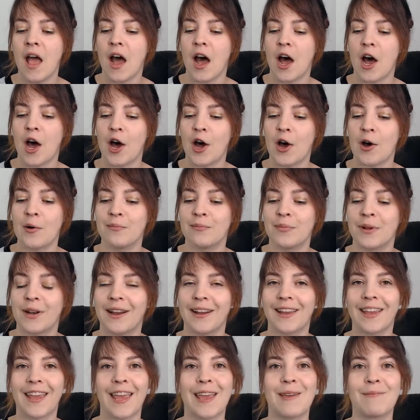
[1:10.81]
but
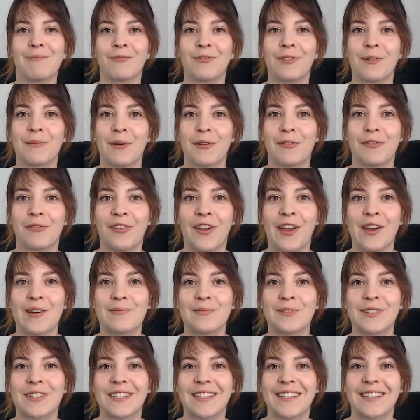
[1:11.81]
I came from a
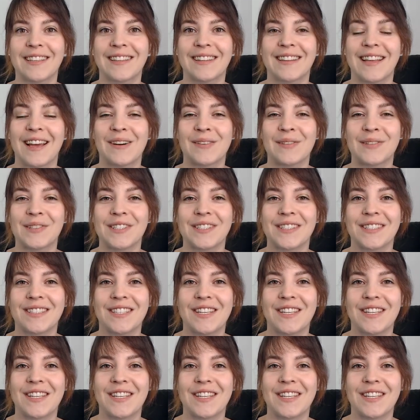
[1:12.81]
family that was,